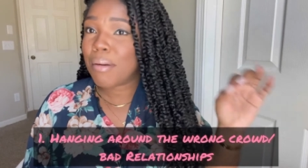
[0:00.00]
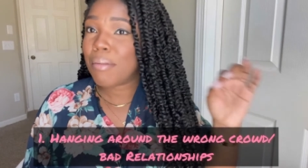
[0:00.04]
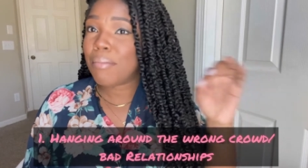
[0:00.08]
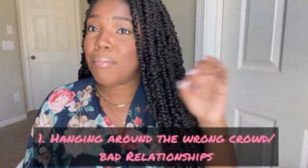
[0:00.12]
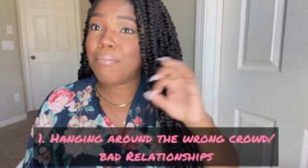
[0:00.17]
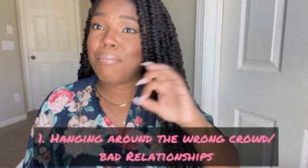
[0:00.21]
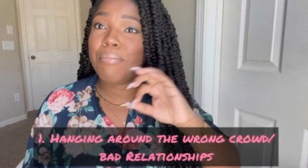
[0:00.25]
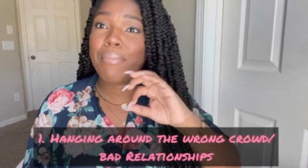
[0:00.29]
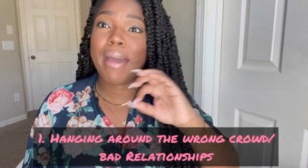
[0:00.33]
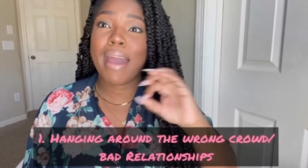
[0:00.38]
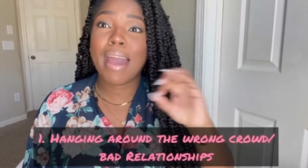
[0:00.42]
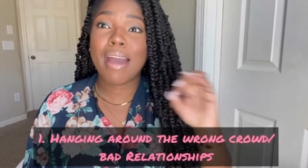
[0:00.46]

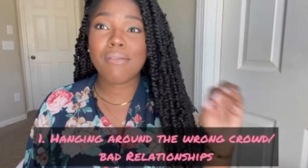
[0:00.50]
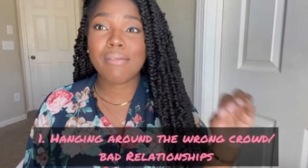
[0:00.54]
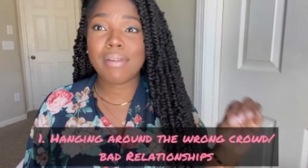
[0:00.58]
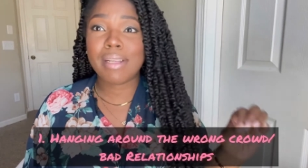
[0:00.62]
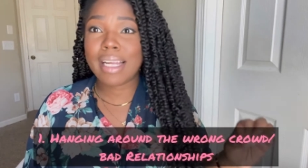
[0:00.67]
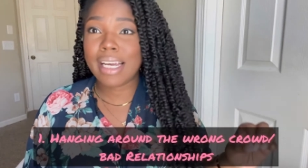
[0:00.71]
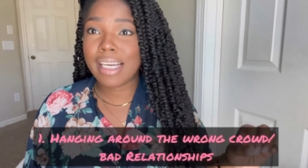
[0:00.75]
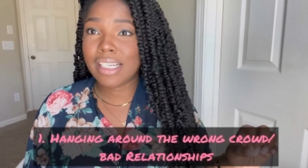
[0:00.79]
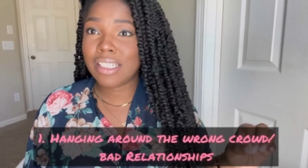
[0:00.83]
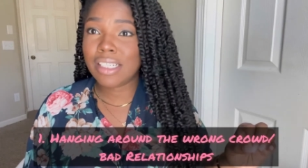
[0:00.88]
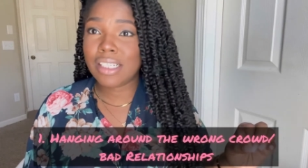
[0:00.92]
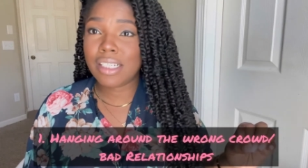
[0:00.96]
bad
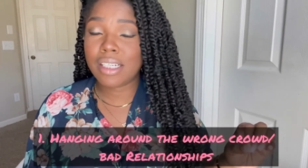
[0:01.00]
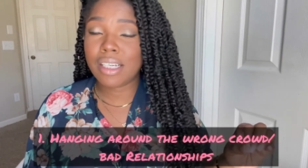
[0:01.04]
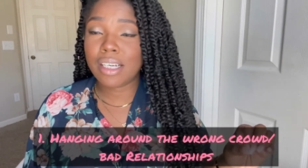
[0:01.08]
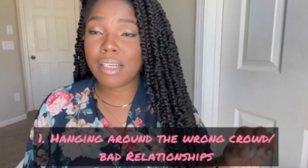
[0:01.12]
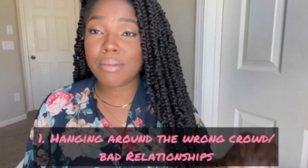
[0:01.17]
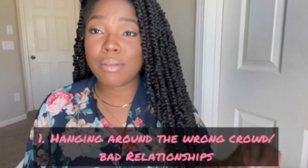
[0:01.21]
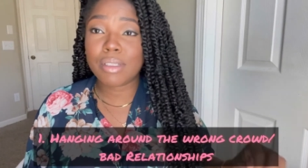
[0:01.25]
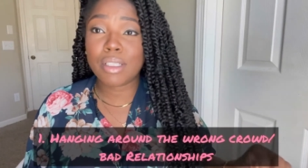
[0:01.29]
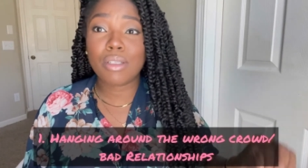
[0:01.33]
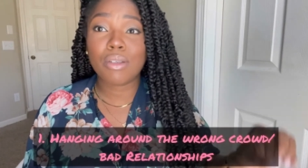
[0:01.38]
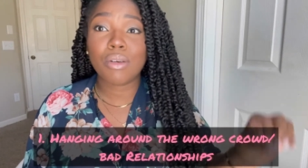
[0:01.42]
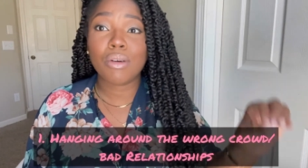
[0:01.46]

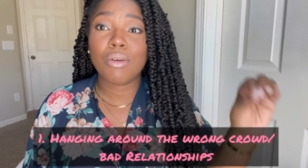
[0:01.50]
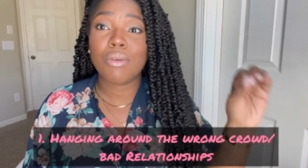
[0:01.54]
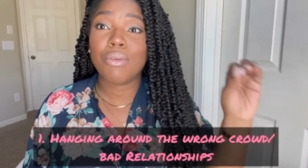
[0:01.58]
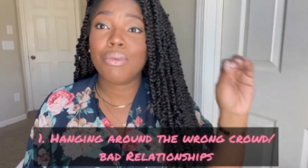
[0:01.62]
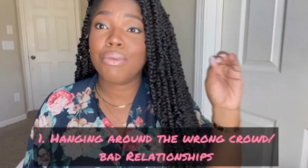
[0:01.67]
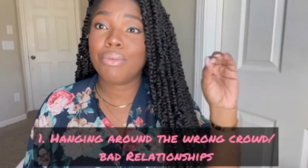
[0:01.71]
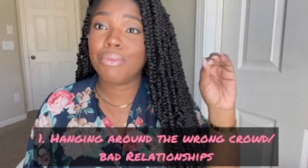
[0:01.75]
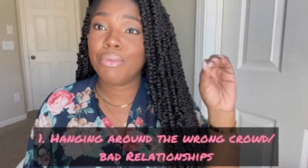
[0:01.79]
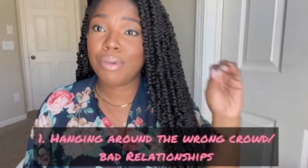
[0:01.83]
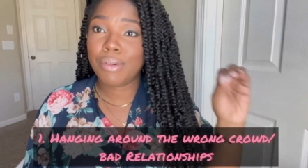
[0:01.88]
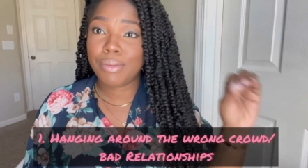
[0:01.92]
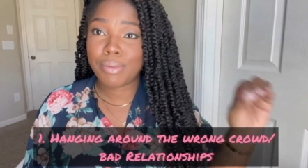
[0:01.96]
relationships
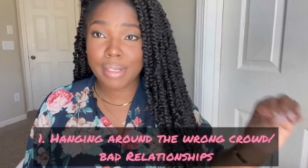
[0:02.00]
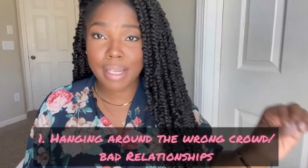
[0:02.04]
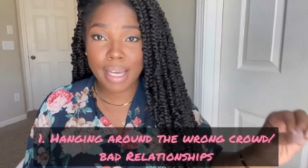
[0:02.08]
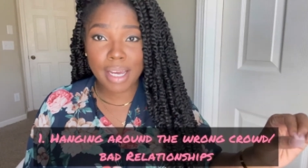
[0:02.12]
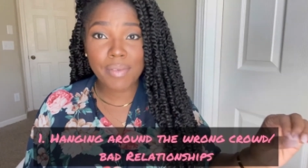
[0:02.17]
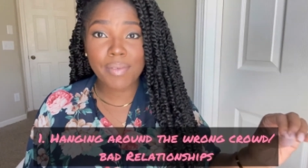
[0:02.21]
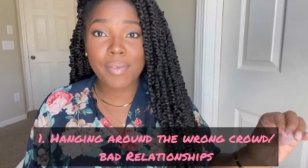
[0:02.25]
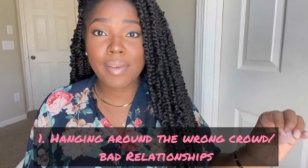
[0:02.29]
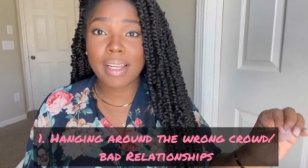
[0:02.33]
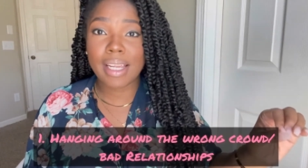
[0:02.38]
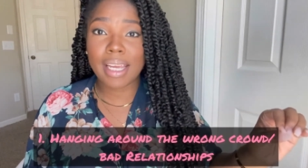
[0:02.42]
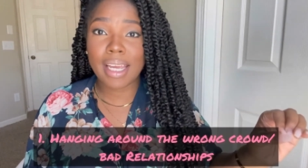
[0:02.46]
will
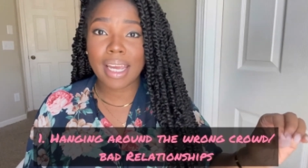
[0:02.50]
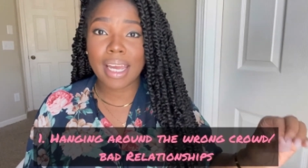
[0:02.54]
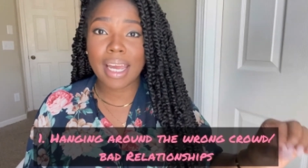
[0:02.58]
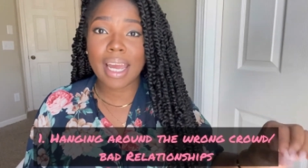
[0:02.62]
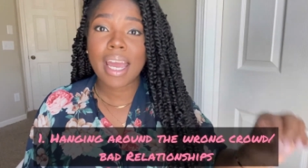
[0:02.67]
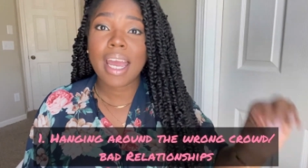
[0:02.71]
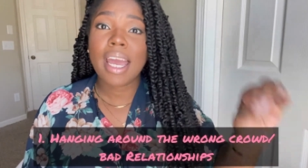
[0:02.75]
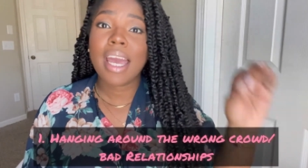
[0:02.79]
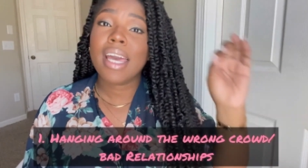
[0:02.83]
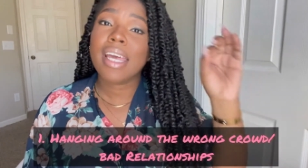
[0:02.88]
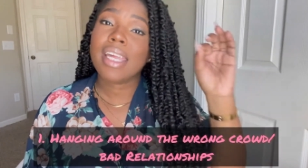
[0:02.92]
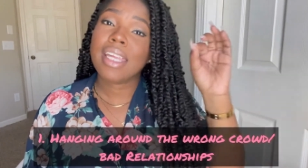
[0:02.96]
definitely
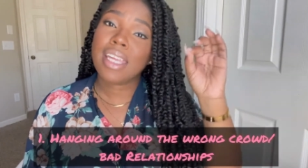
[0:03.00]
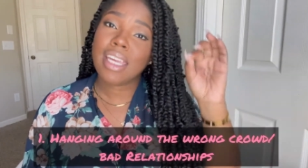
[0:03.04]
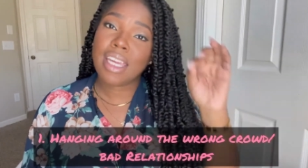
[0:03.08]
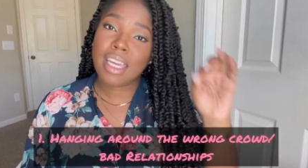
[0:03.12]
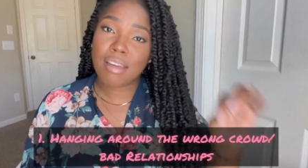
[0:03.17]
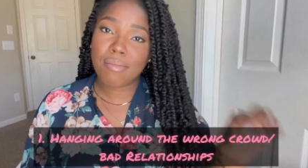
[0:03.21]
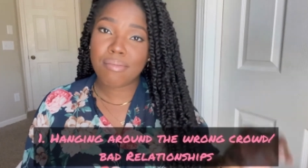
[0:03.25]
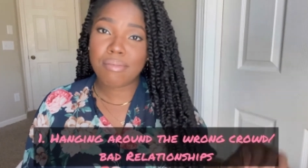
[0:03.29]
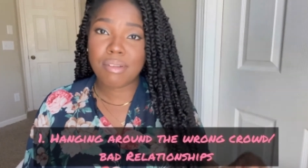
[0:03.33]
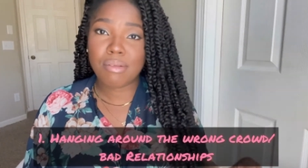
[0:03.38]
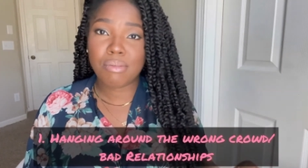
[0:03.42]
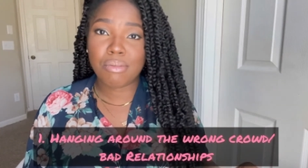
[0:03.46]

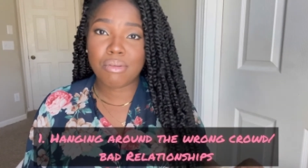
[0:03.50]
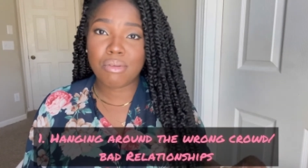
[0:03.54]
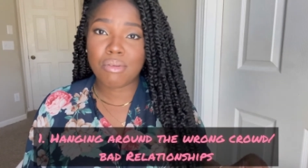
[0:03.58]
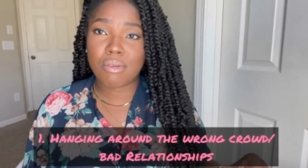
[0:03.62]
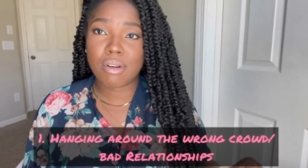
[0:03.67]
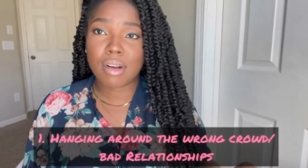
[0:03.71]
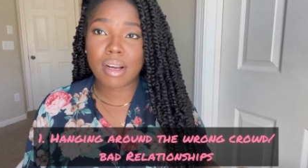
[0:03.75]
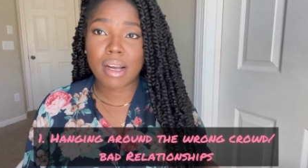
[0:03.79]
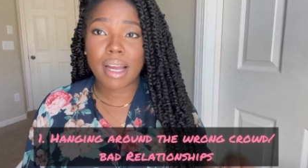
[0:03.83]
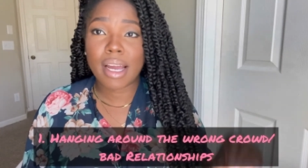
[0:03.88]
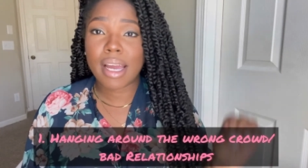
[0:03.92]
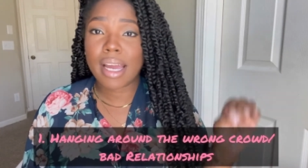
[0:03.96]
keep you
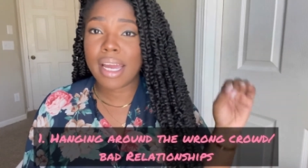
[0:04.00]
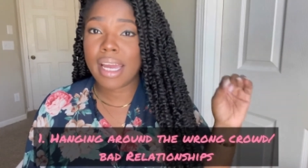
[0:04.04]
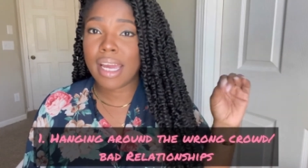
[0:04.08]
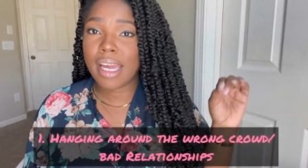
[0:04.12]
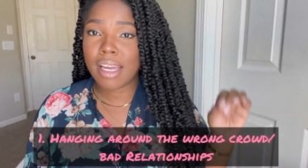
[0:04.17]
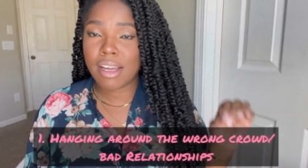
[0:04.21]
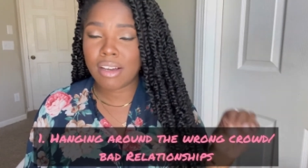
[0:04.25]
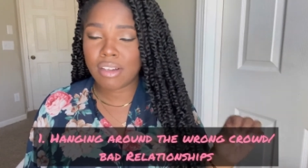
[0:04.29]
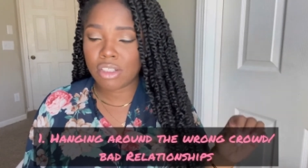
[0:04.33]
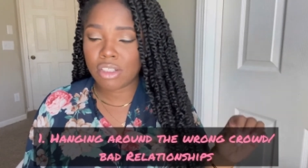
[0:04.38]
poor in your